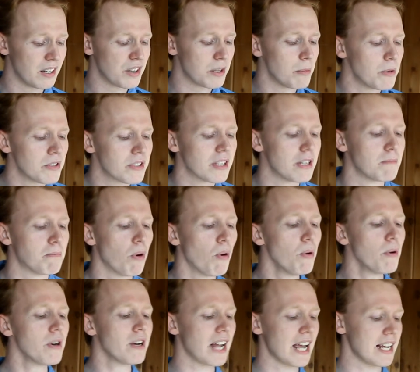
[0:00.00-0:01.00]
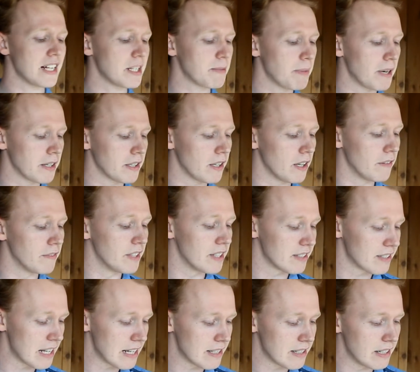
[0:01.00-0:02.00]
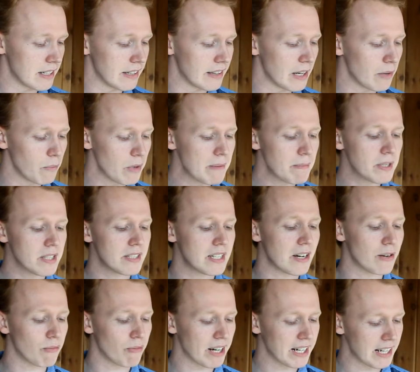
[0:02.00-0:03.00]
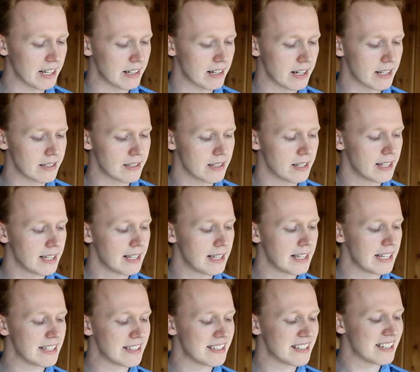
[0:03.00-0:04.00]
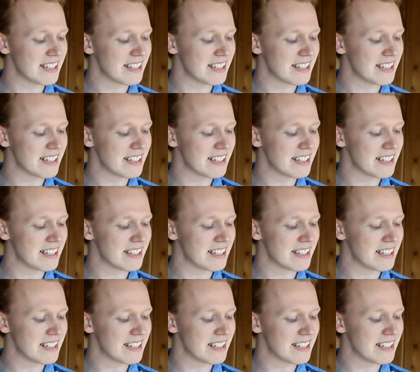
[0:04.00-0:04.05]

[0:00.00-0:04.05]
The most important aspect of necessity that we must now recognize is the